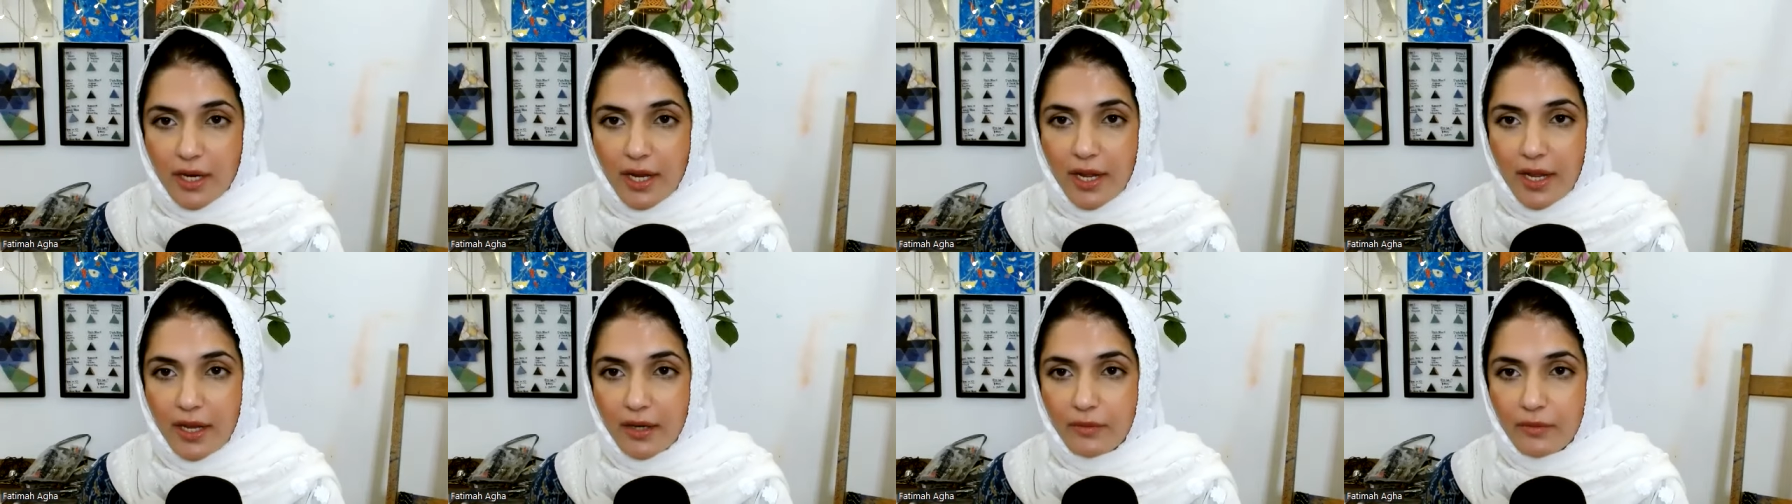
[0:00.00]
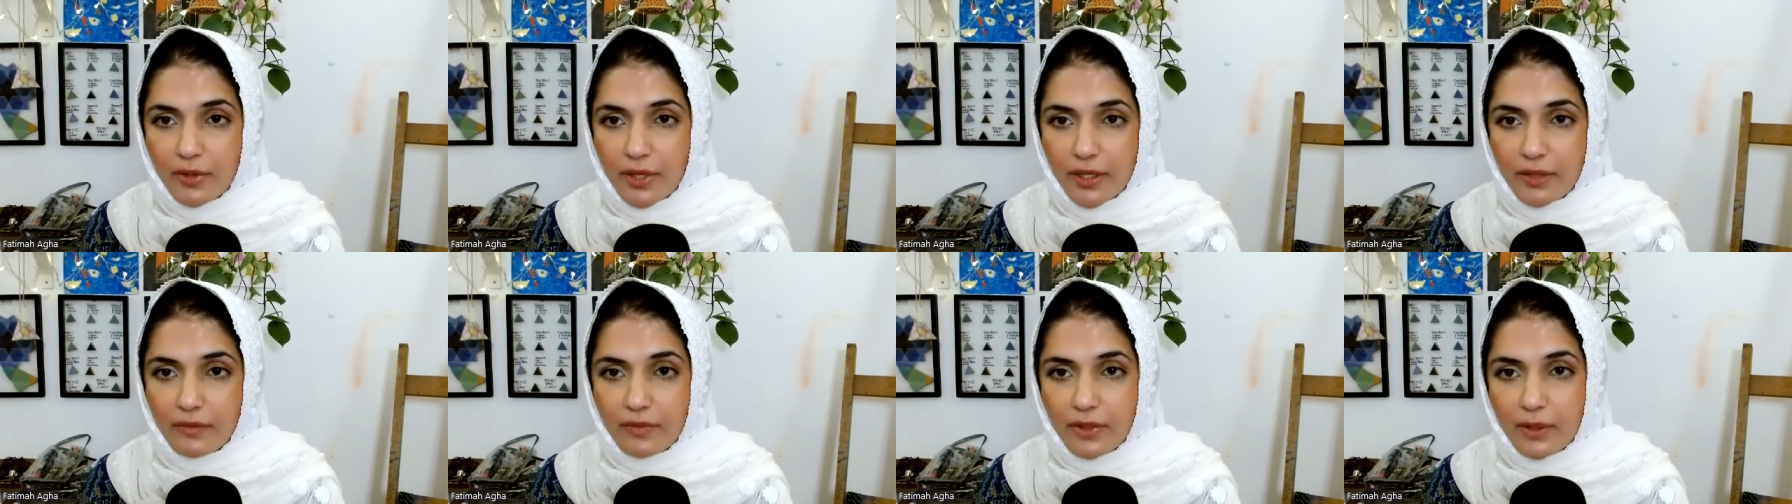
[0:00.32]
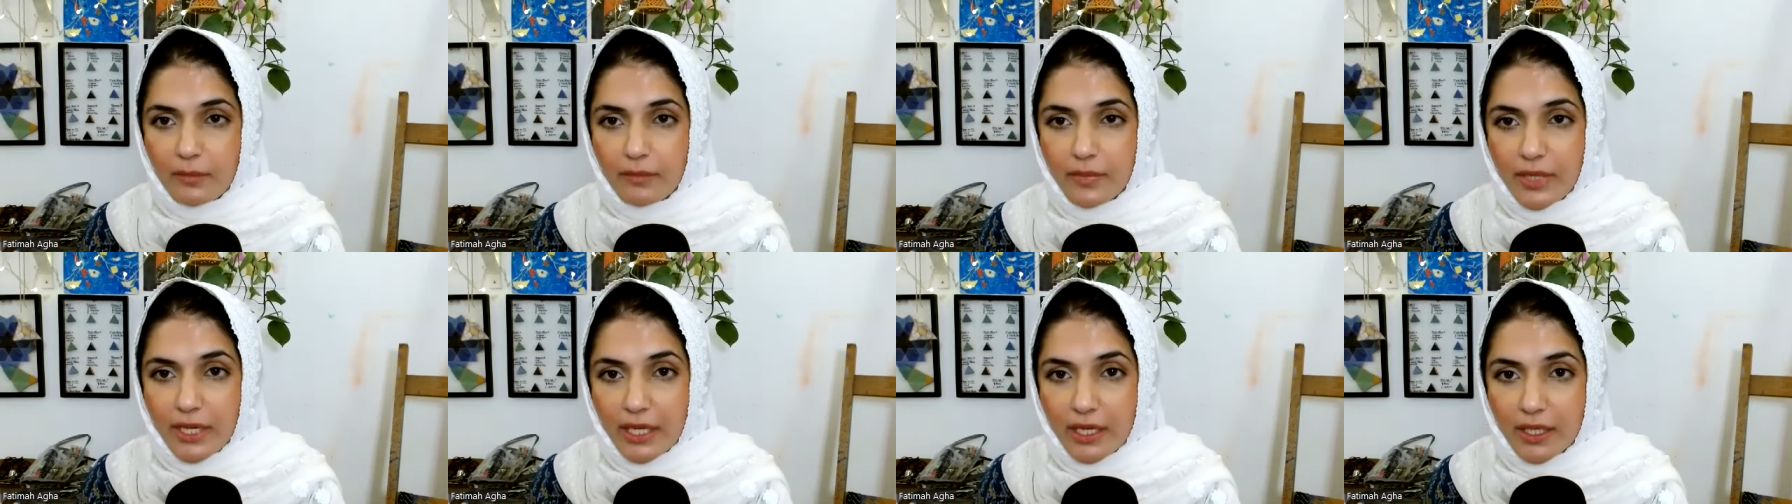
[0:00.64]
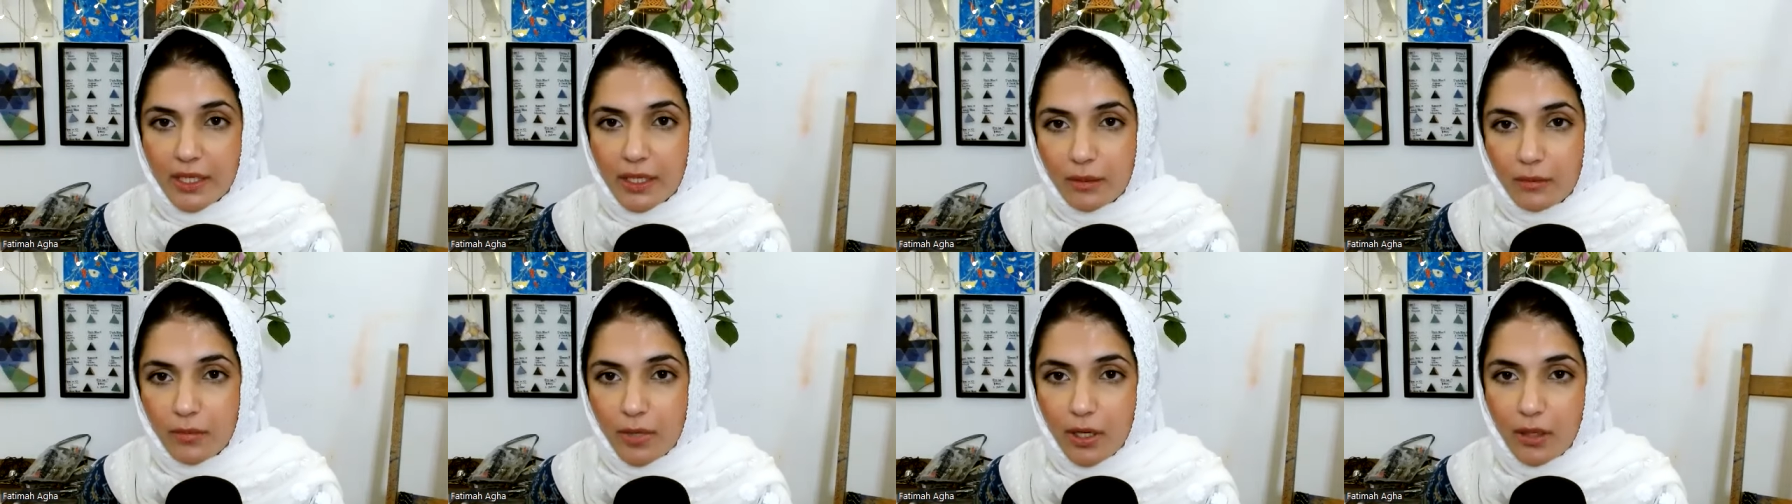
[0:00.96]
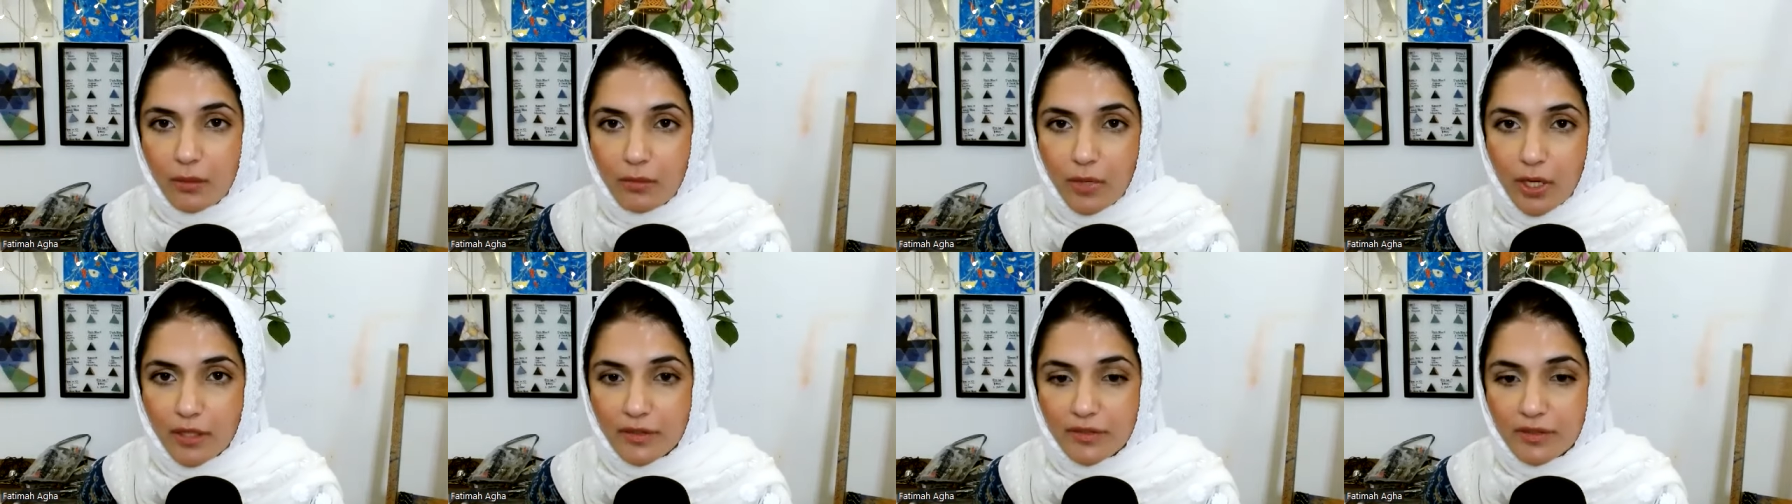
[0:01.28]
And when we make him
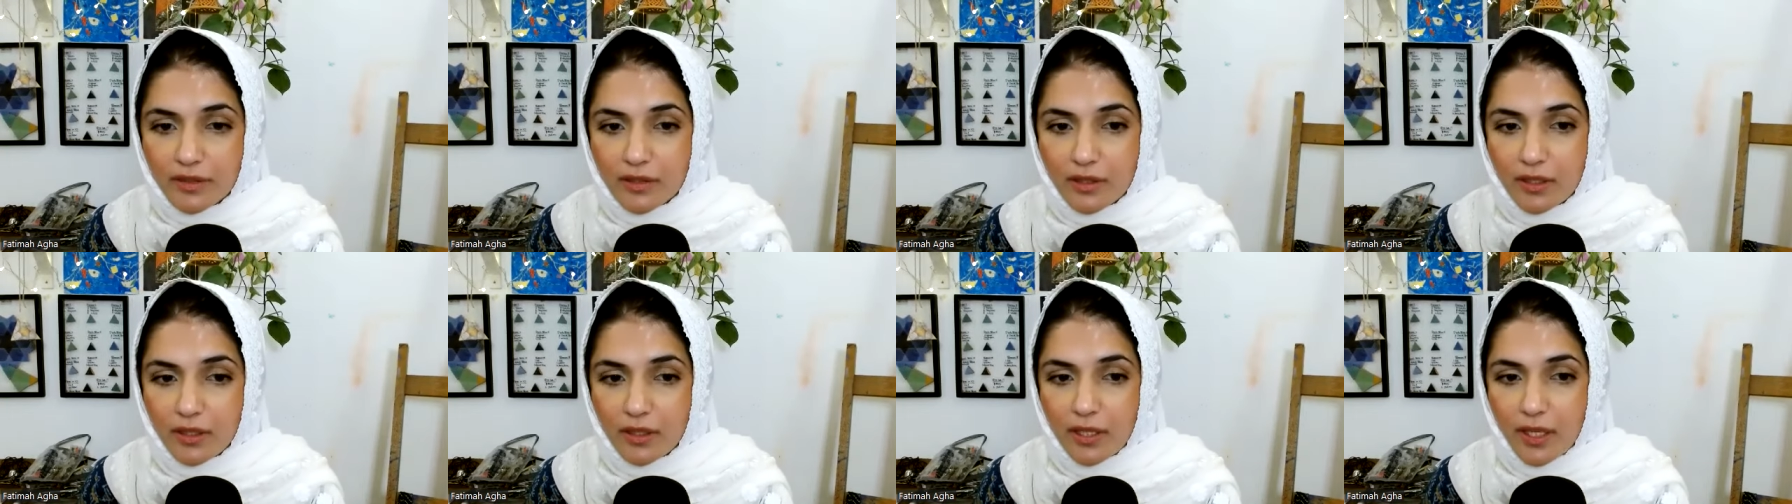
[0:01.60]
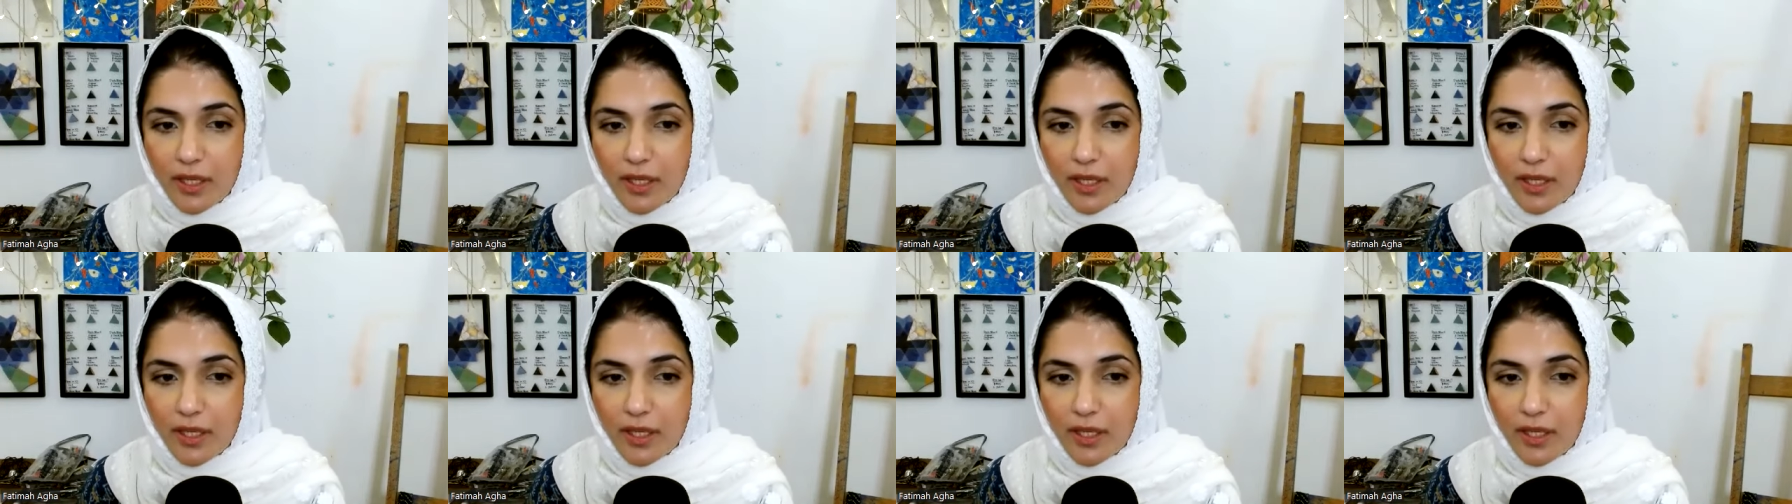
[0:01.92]
our master,